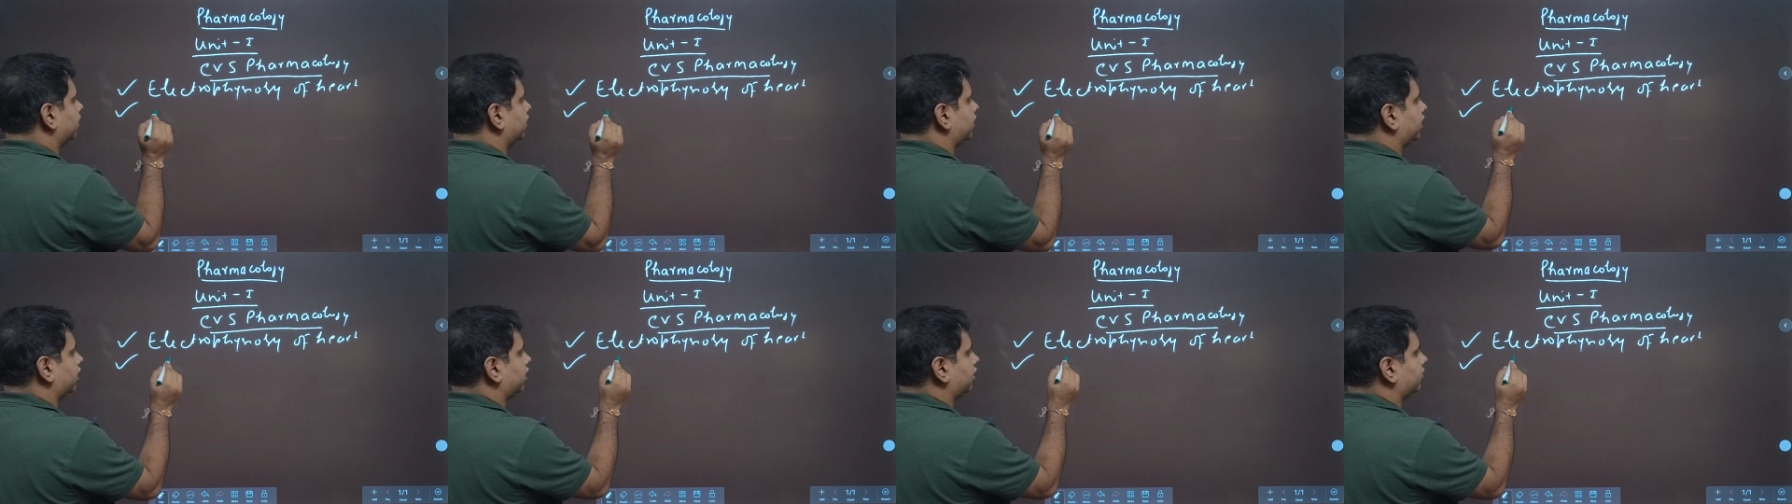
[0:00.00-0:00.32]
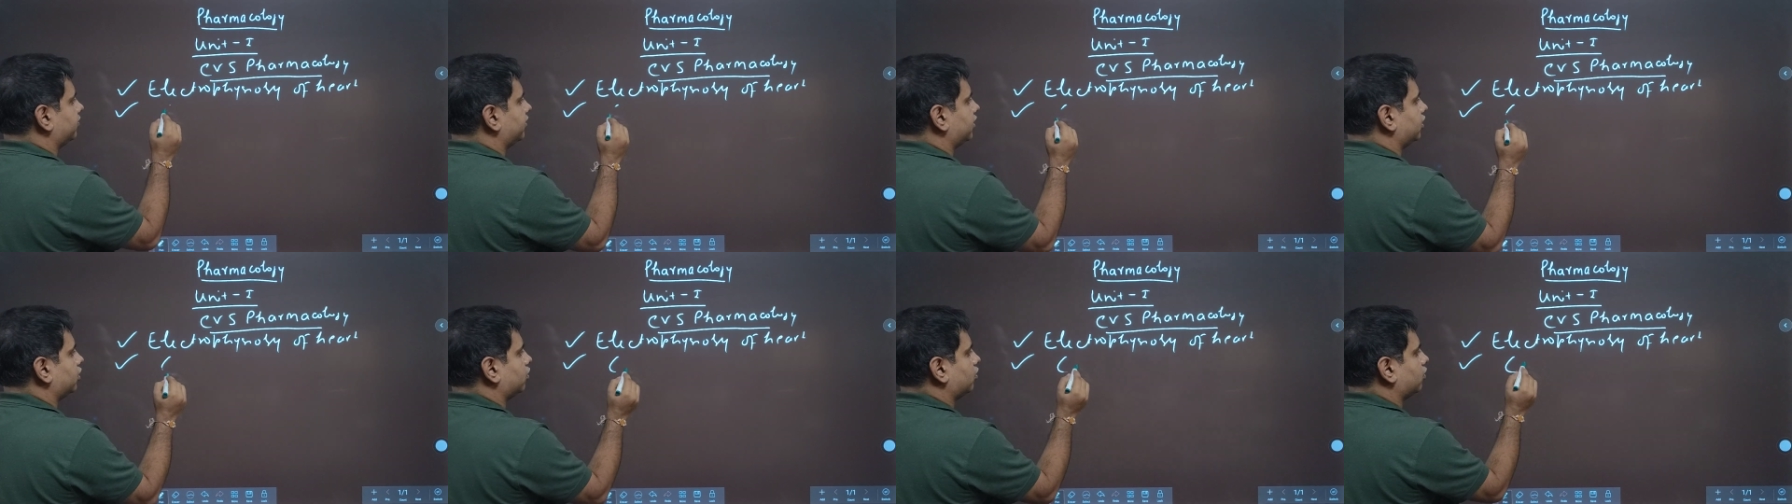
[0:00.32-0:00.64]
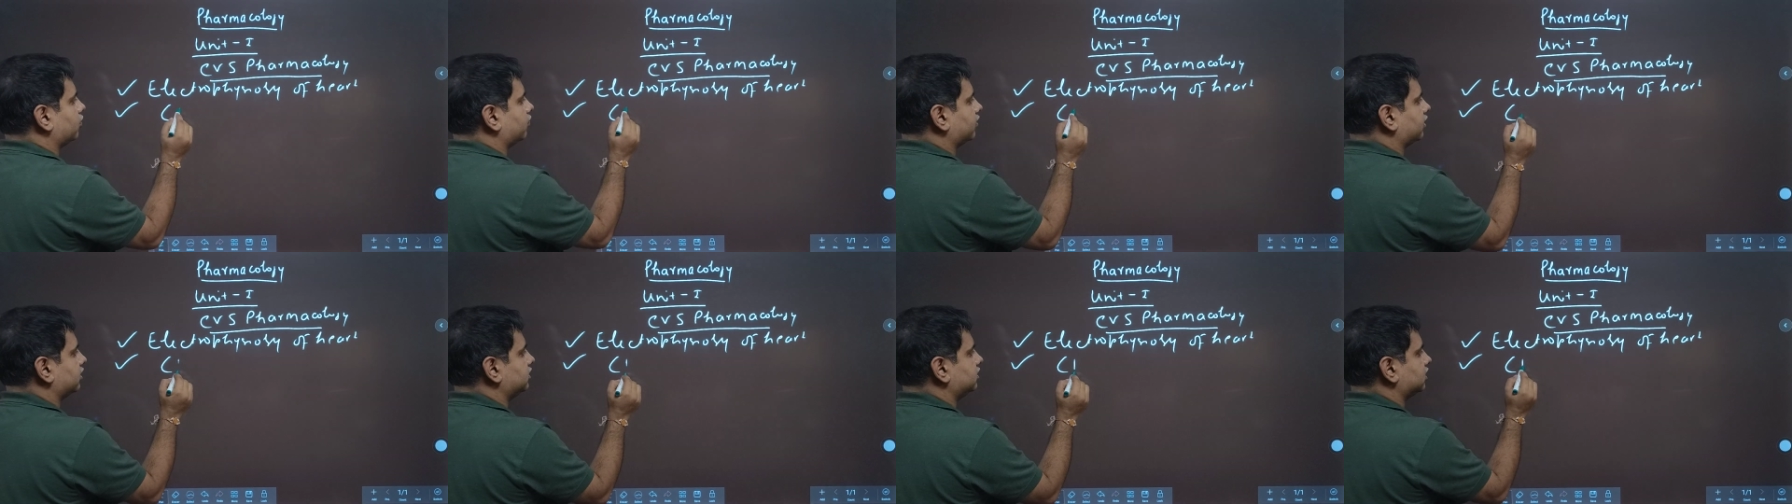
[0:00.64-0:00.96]
the treatment
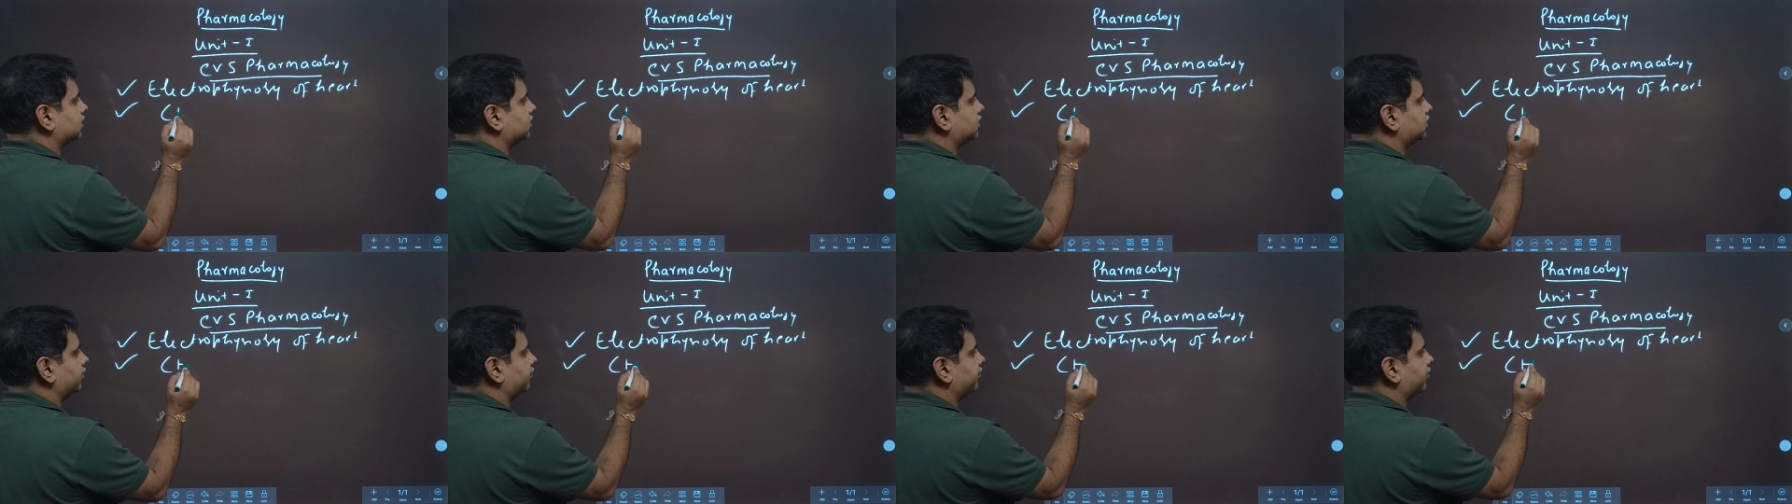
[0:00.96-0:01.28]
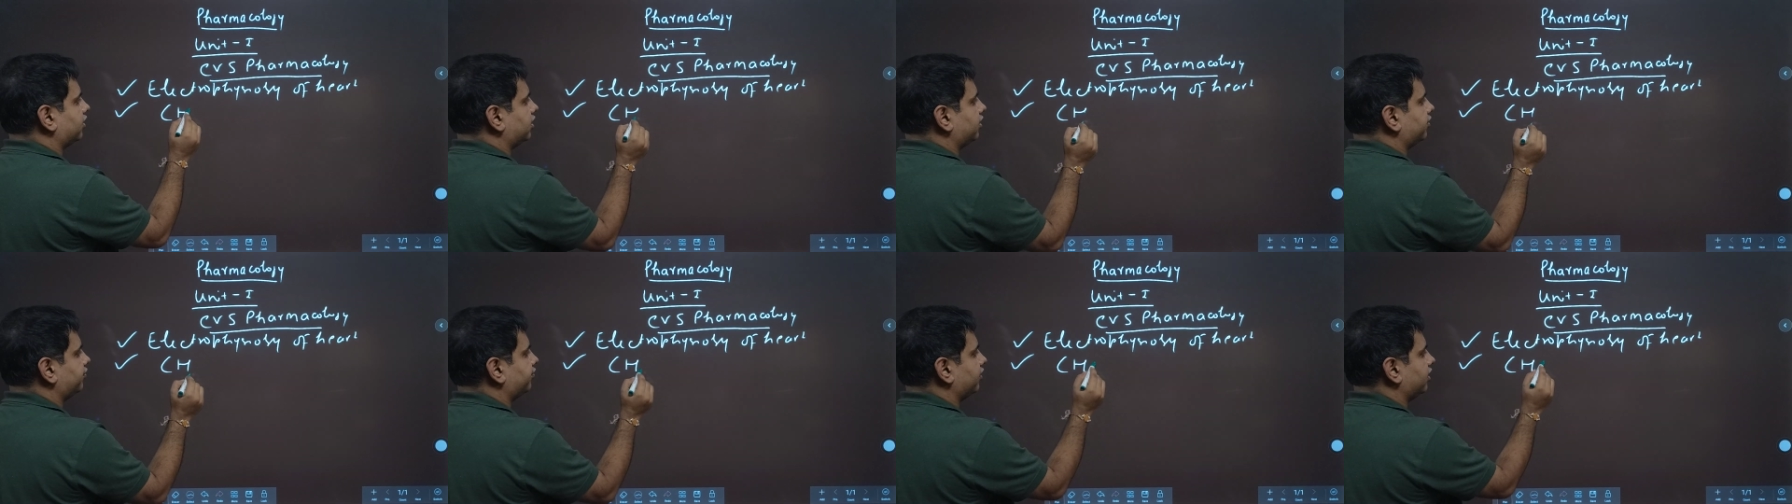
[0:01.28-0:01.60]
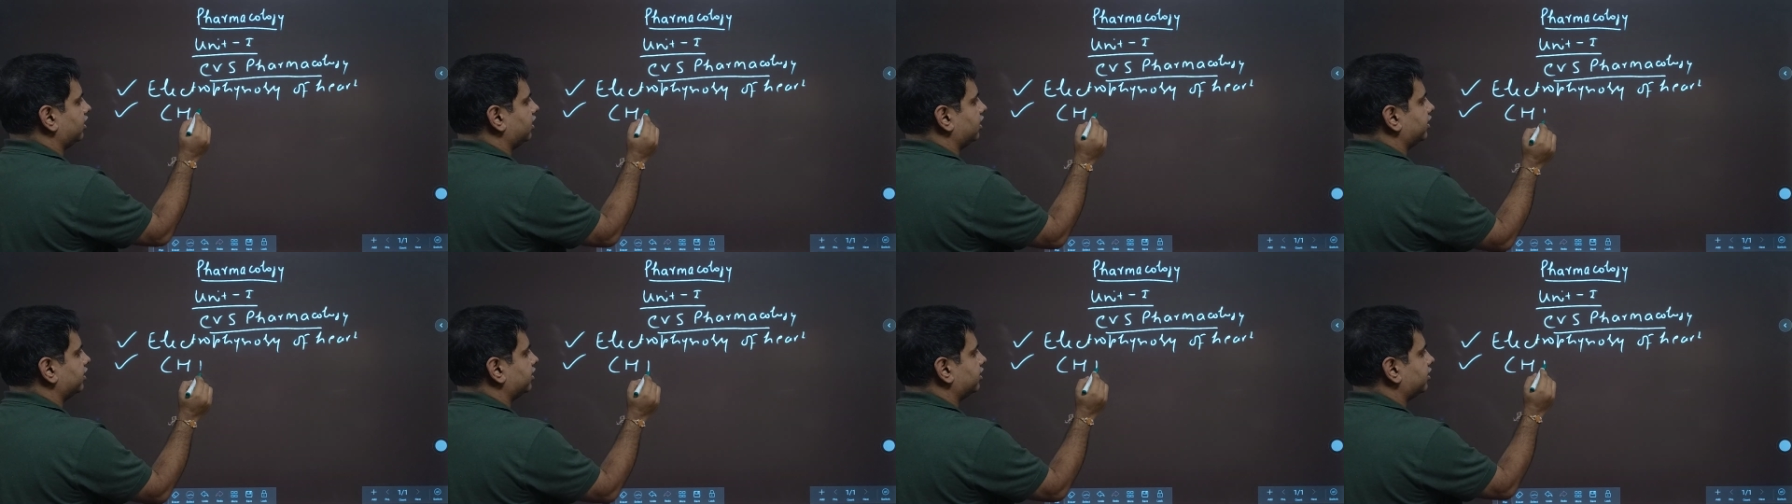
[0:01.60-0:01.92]
of congestive heart
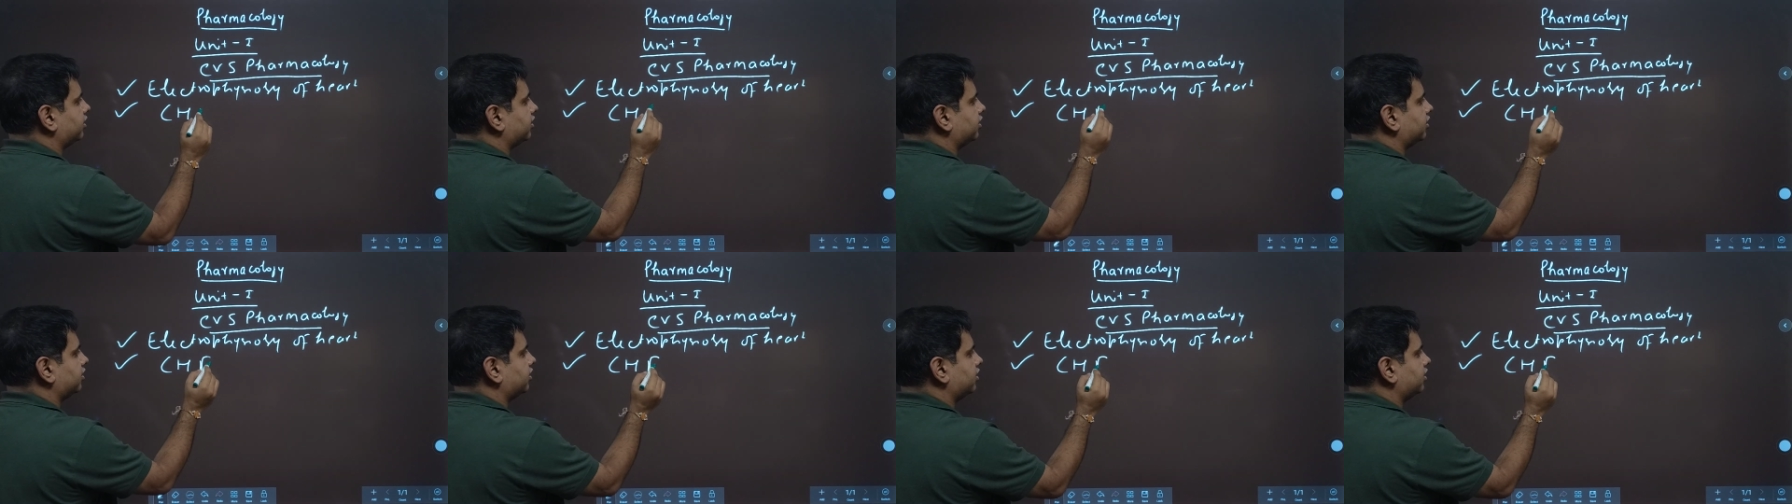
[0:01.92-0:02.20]
failure.